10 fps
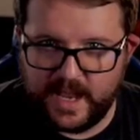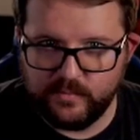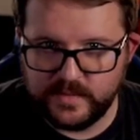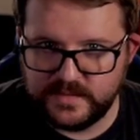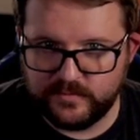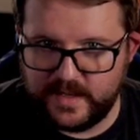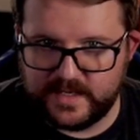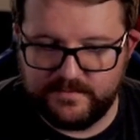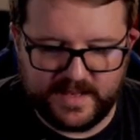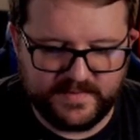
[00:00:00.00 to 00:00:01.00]
I wouldn't
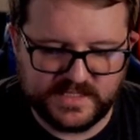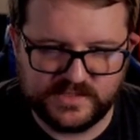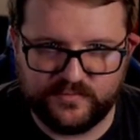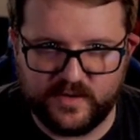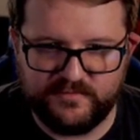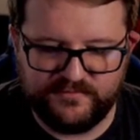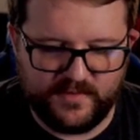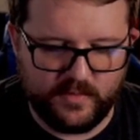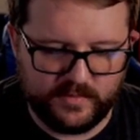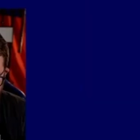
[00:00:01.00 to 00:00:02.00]
recommend this for a phone.